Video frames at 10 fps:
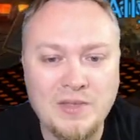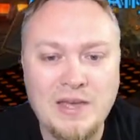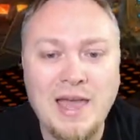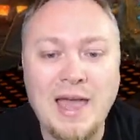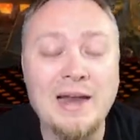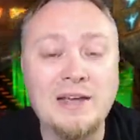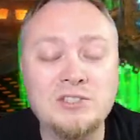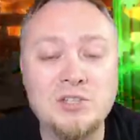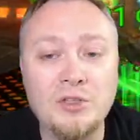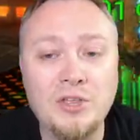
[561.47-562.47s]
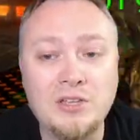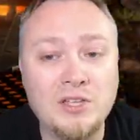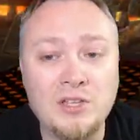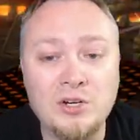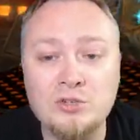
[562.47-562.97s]
And I still think
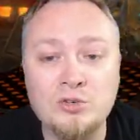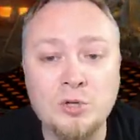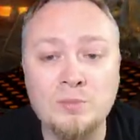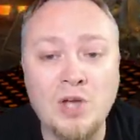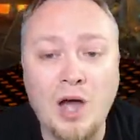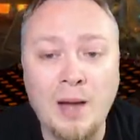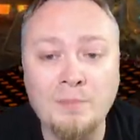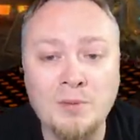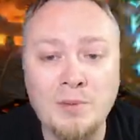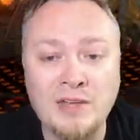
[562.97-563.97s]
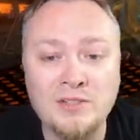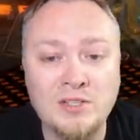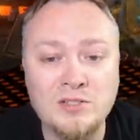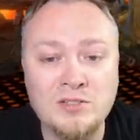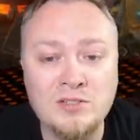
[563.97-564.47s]
that there's room to optimize
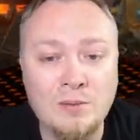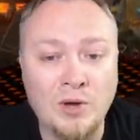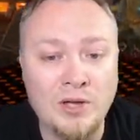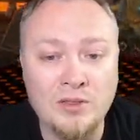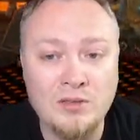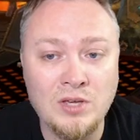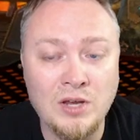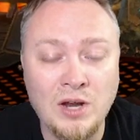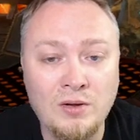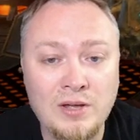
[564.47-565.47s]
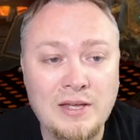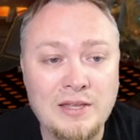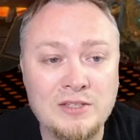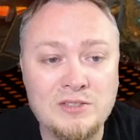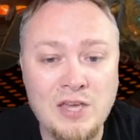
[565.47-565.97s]
this team with. You know,
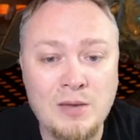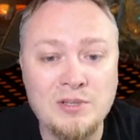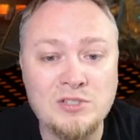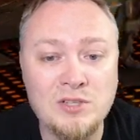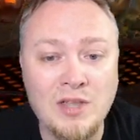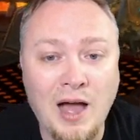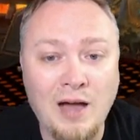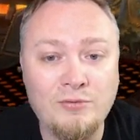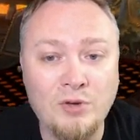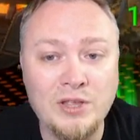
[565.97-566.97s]
the team is not fully